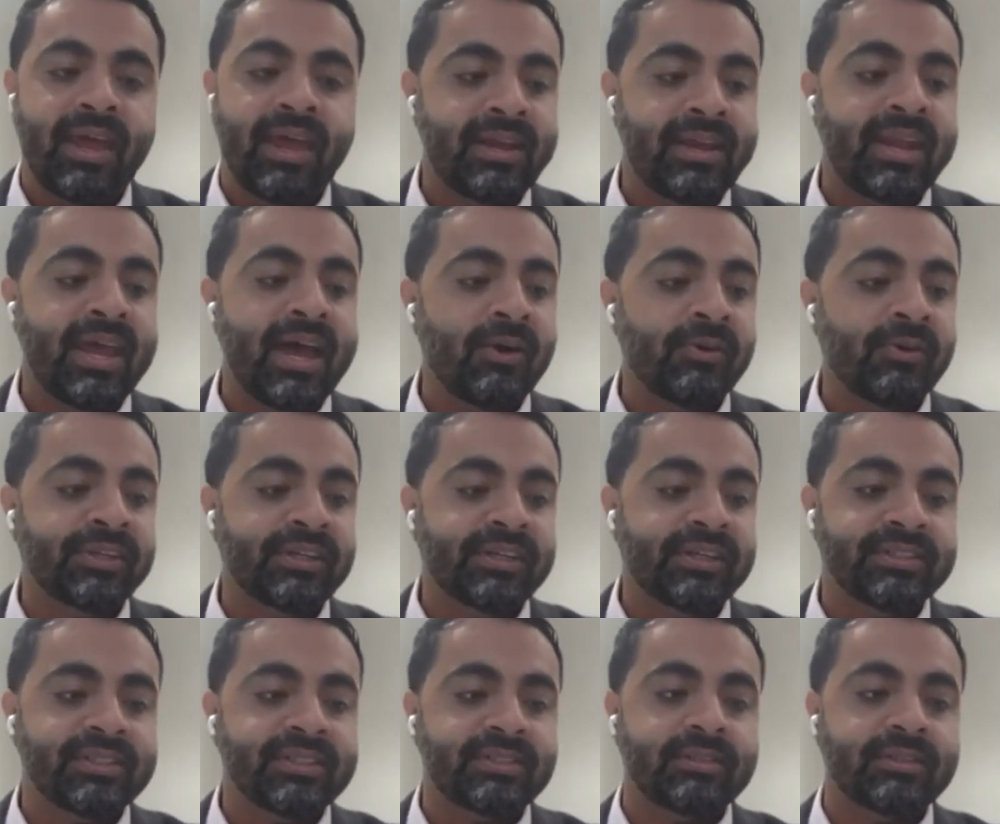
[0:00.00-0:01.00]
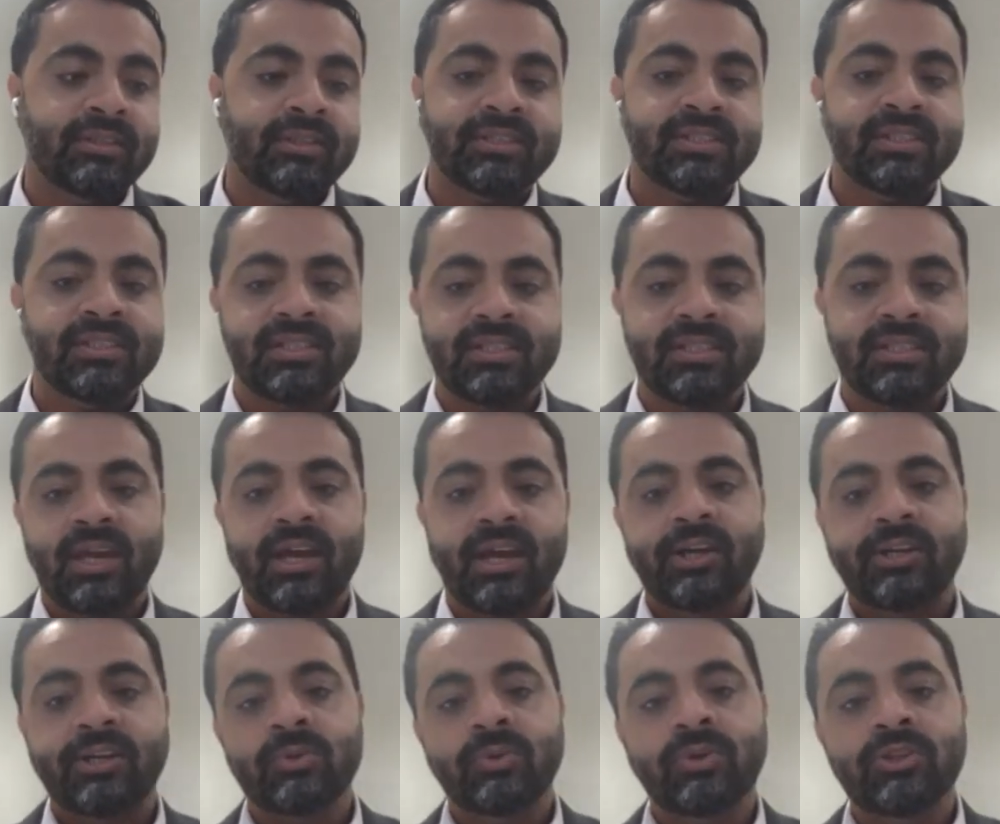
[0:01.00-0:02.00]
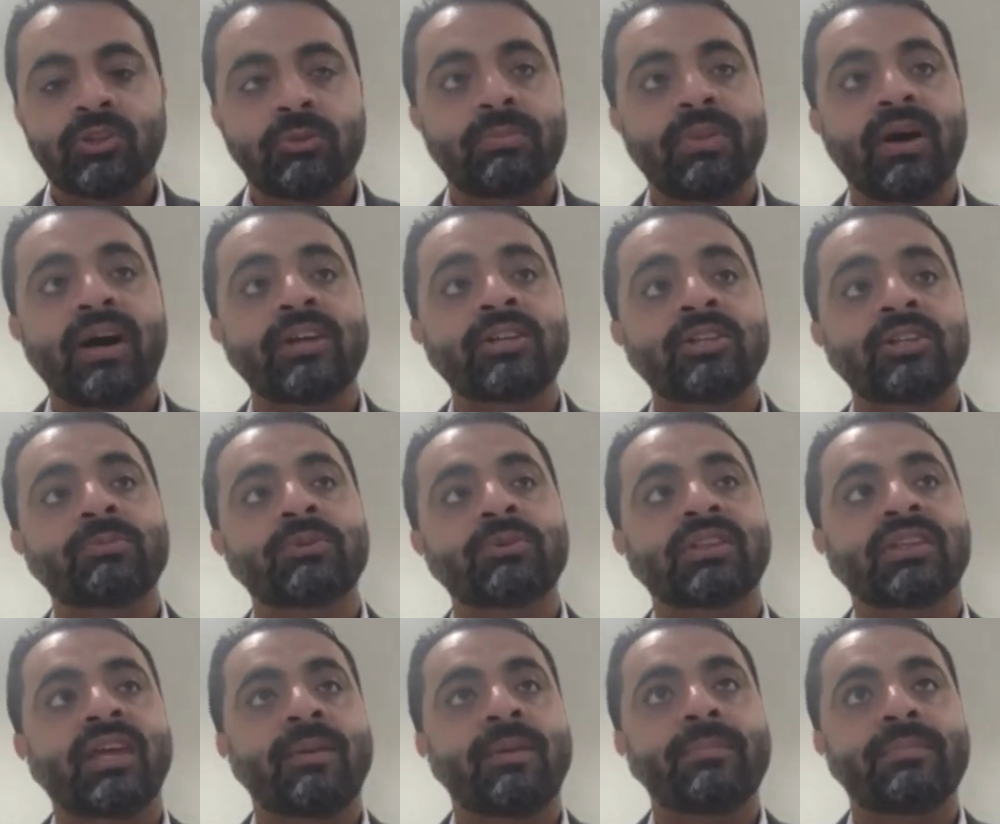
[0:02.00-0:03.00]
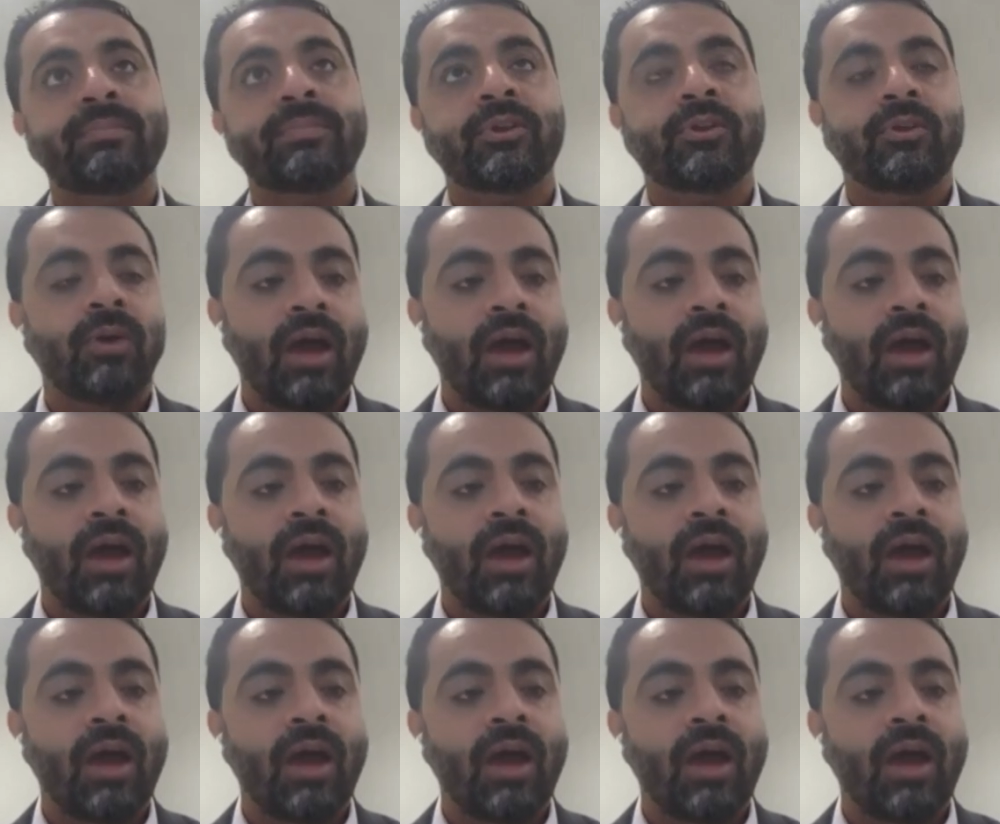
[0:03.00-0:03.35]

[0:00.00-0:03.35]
now there's a desire to in Dubai to put them